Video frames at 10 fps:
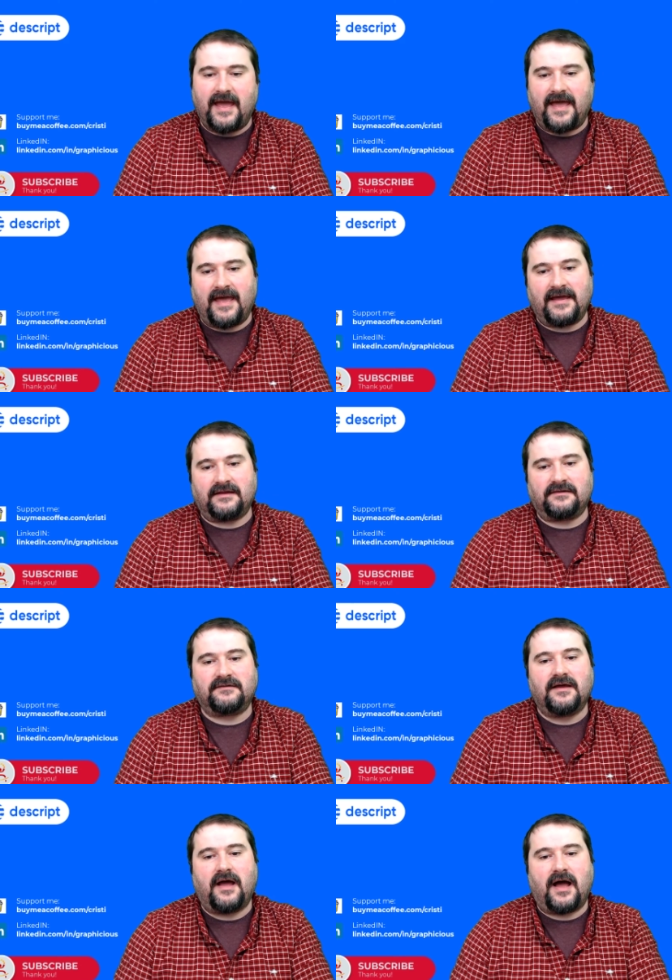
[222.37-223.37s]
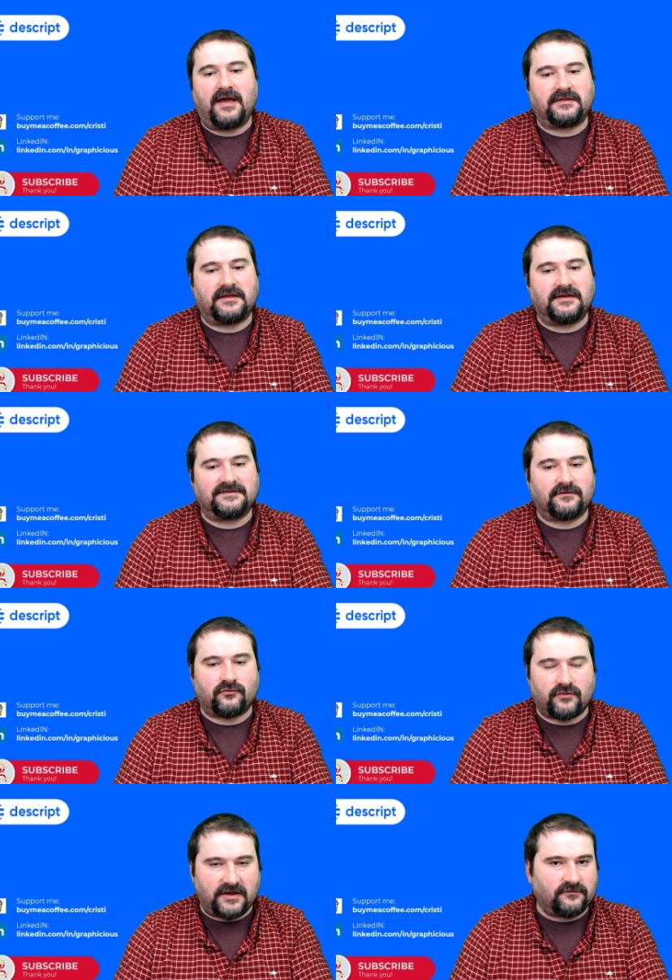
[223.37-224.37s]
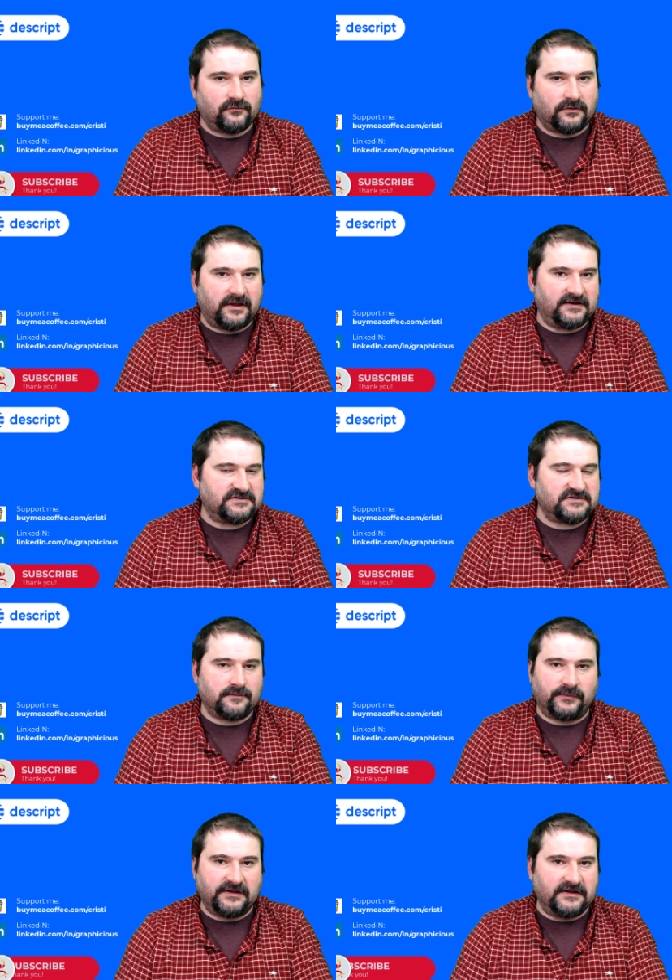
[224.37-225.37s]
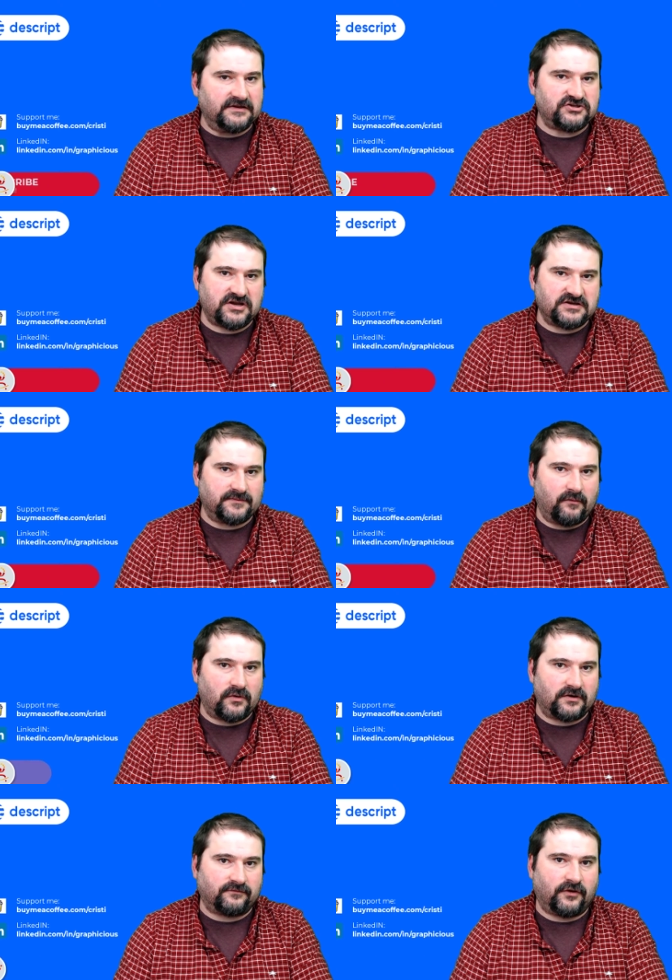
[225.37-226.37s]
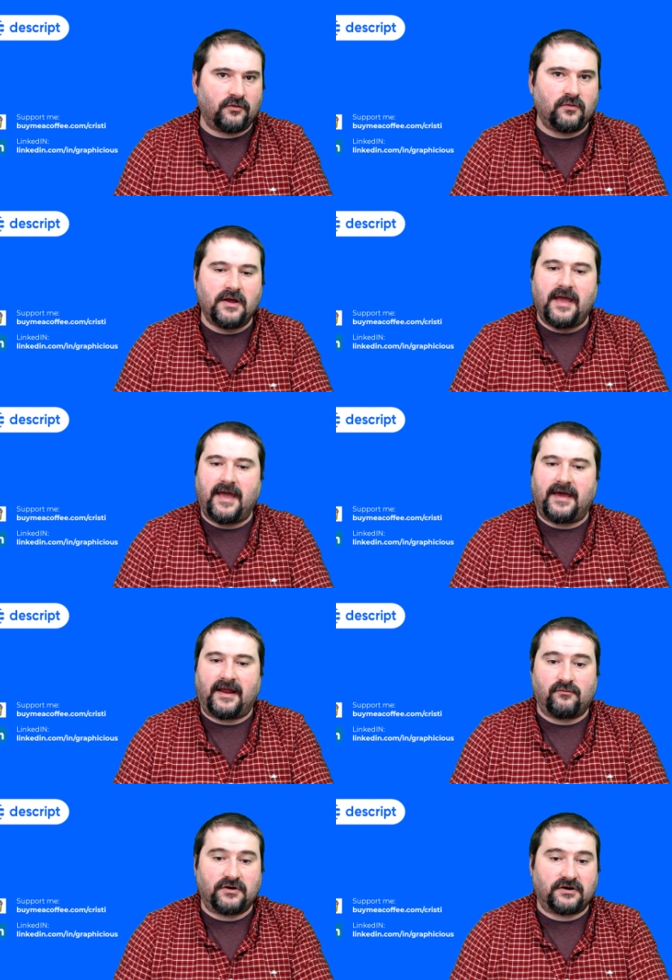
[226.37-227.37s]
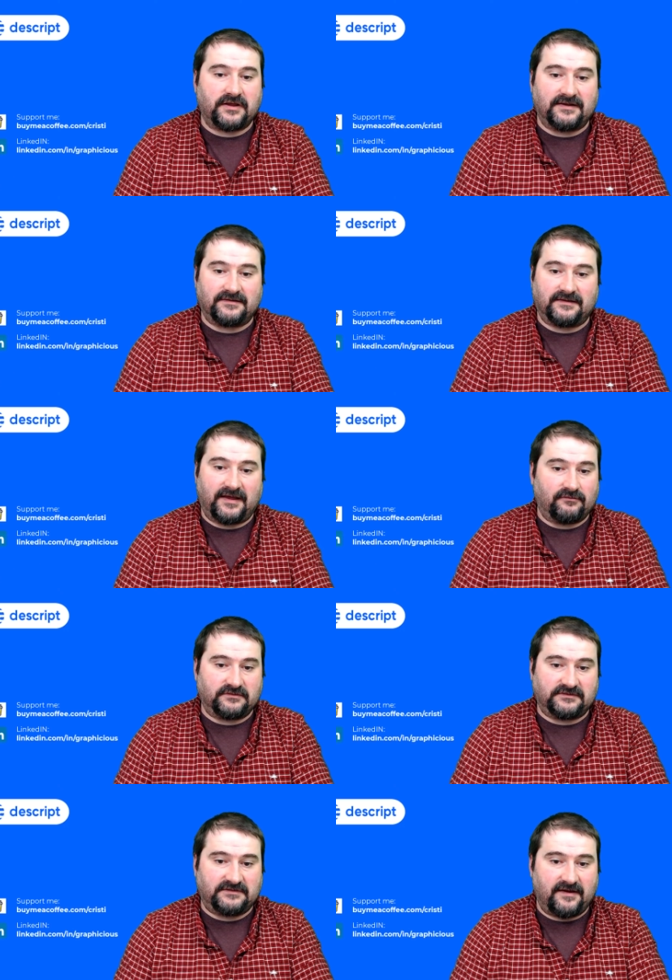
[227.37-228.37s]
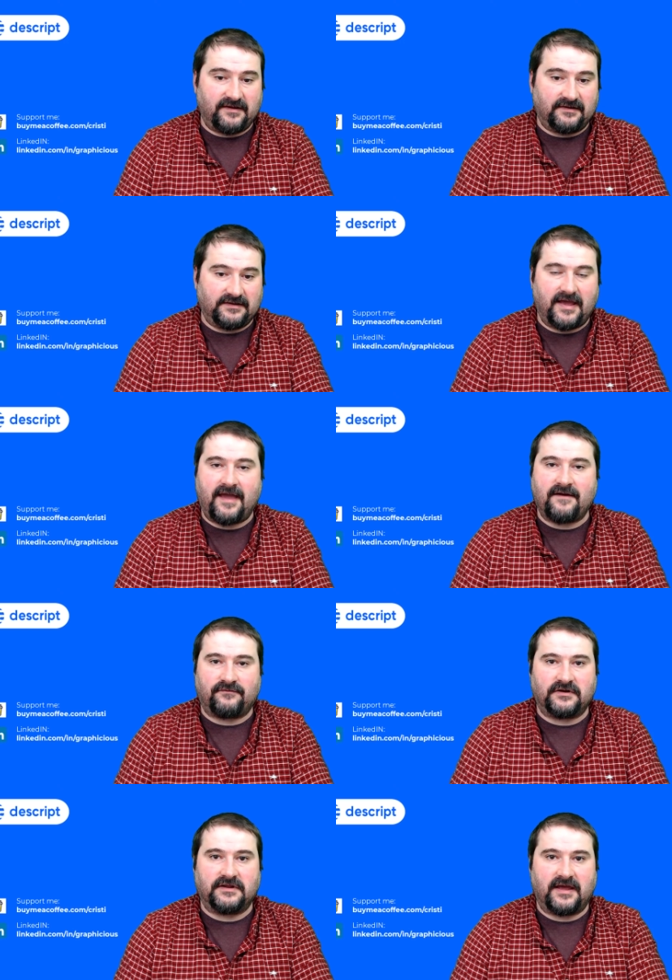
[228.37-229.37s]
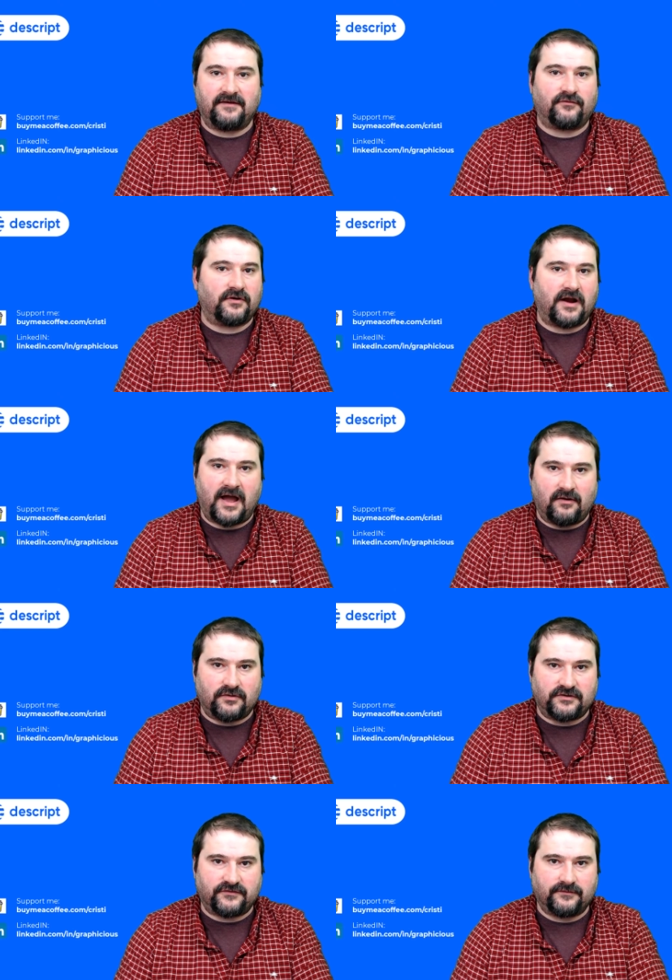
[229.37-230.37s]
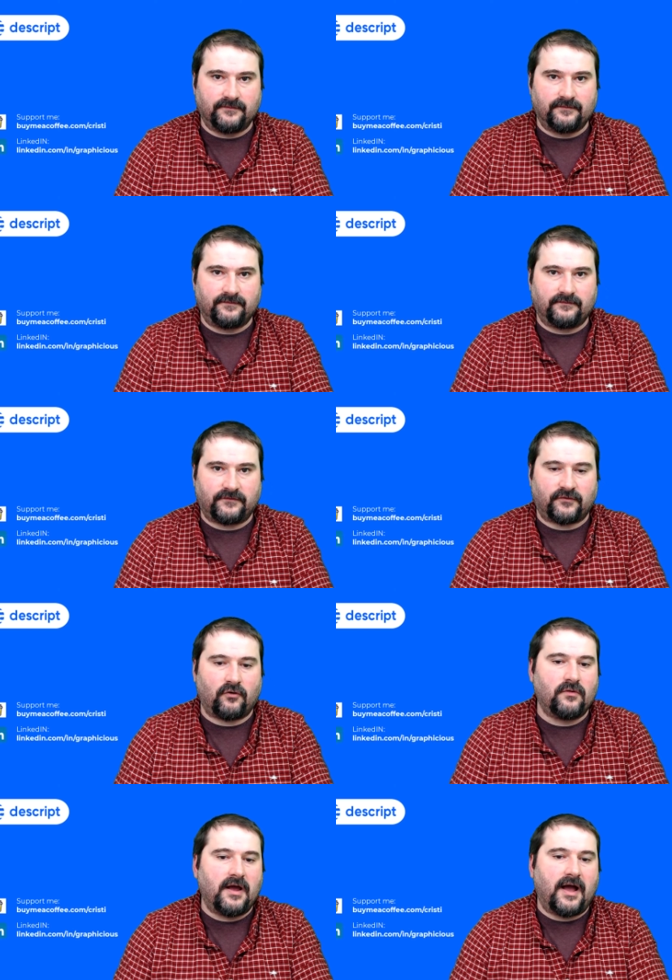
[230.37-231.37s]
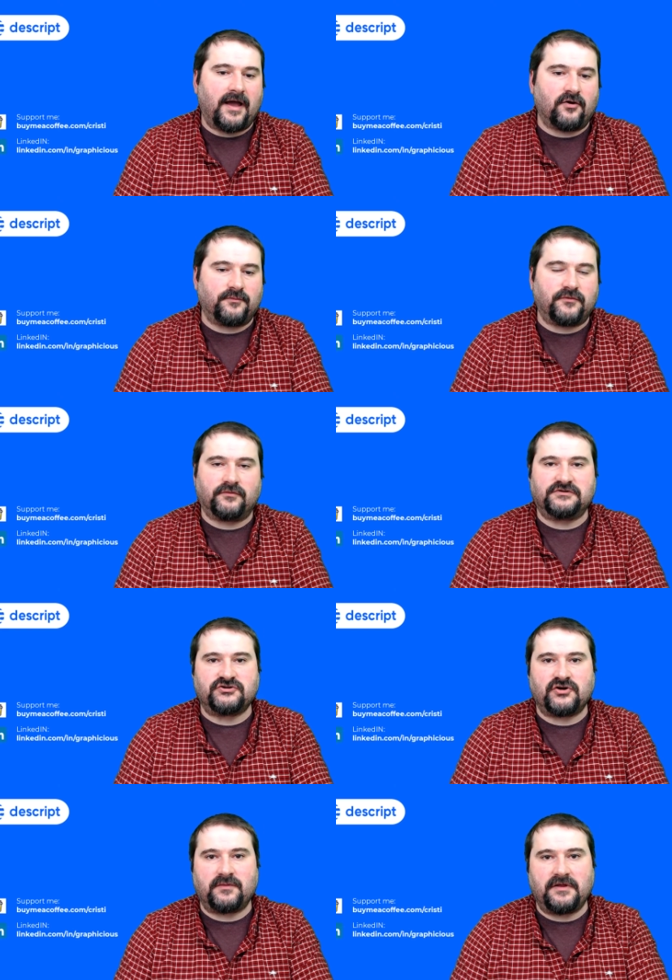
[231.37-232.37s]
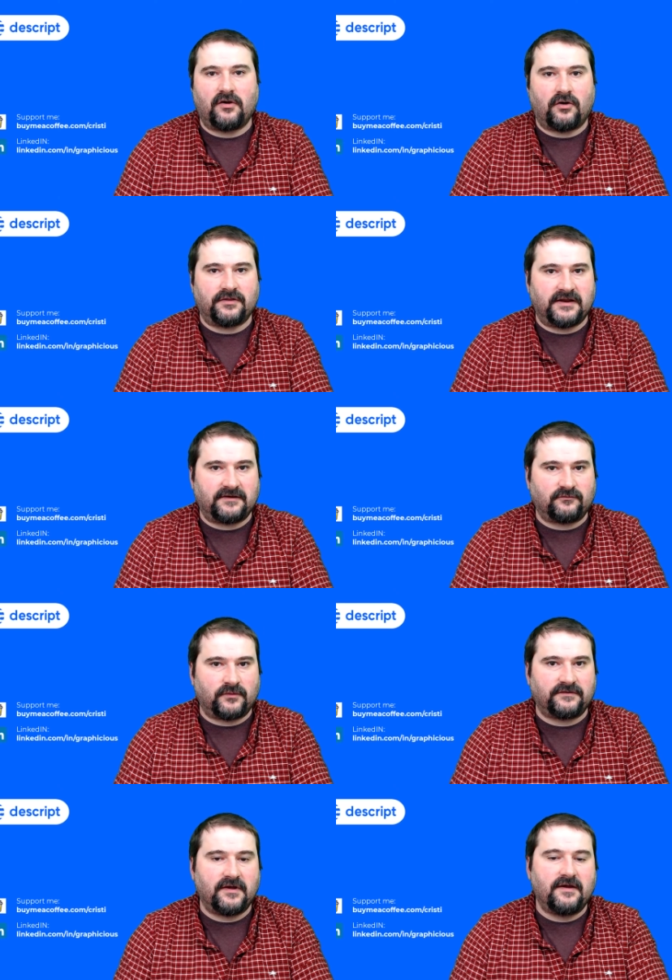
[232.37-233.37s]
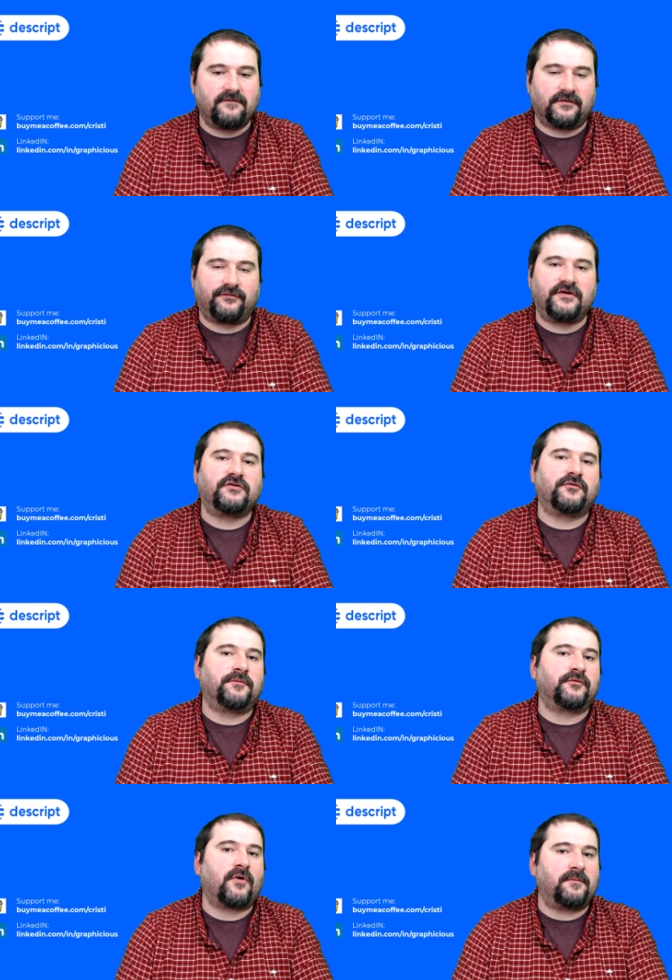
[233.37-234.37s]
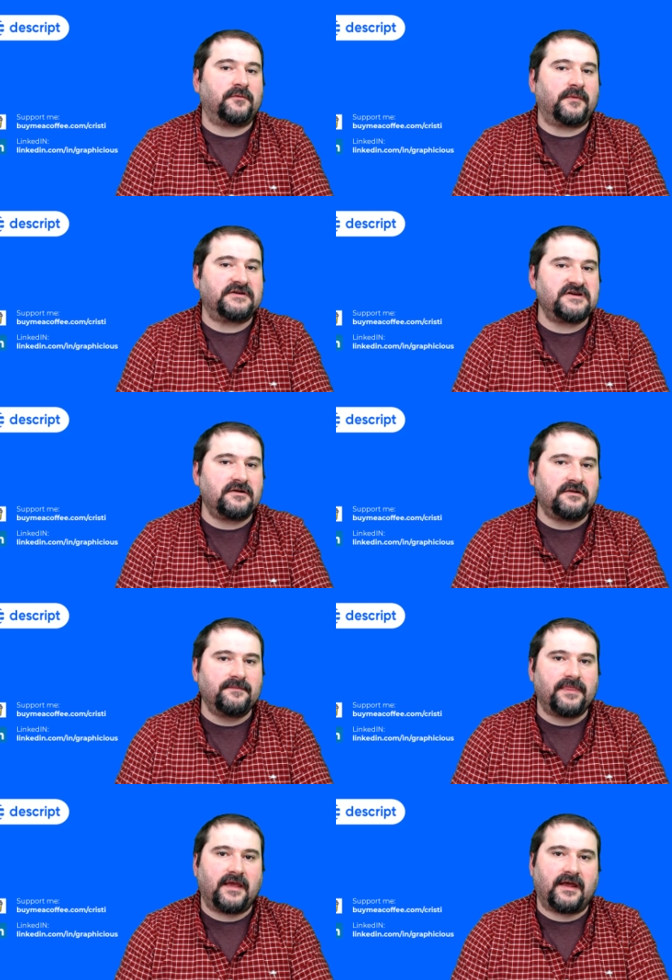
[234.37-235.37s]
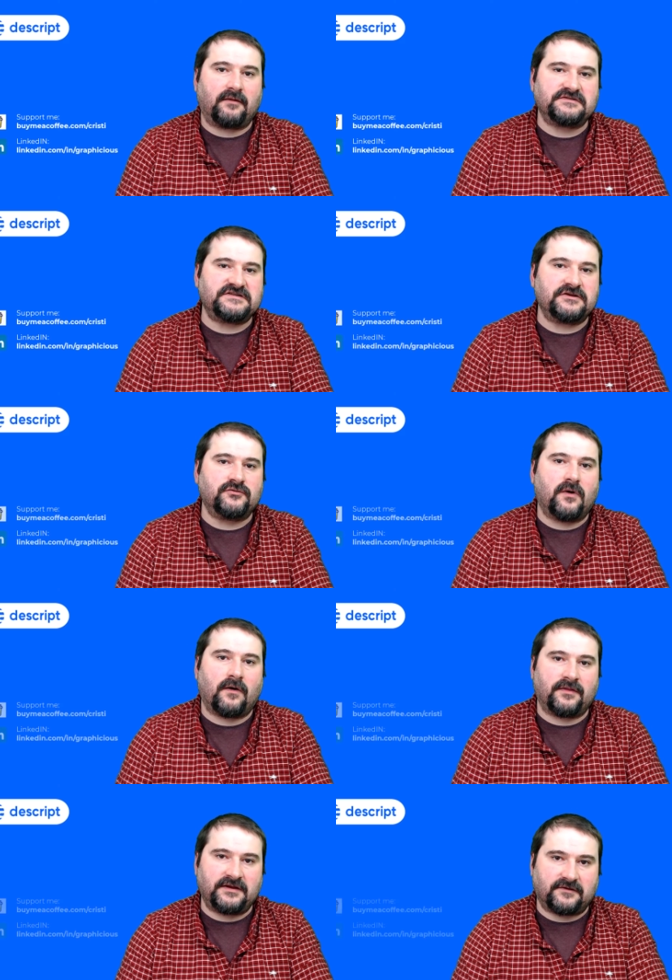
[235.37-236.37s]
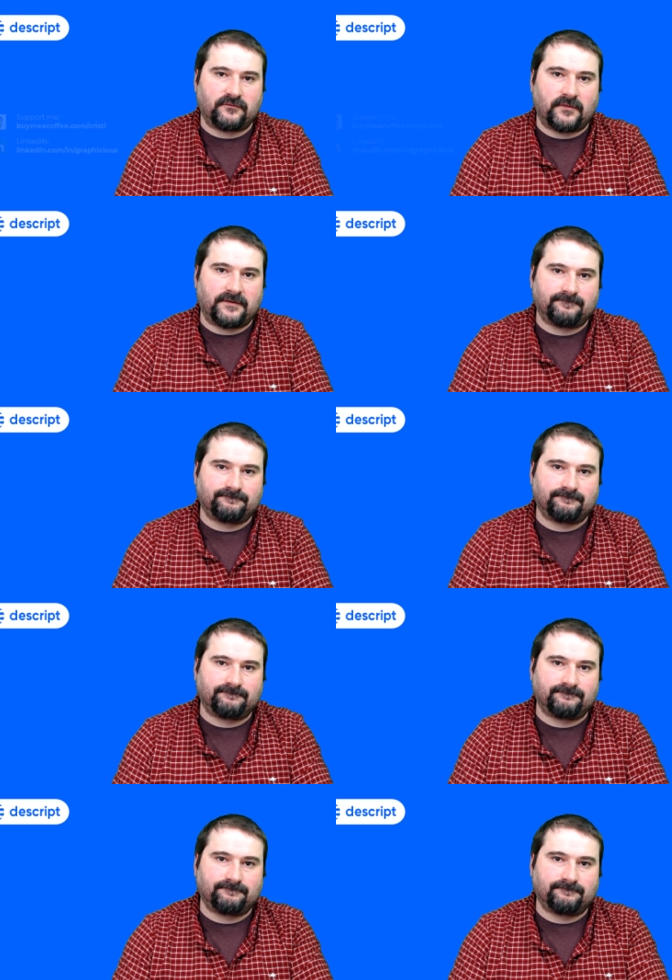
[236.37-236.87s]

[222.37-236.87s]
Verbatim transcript: and I think it's a great tool and it's completely changed my workflow and I work in it now daily every day for hours. So I hope you will join me on the next ones. Feel free to subscribe to my channel and I will see you on the next one.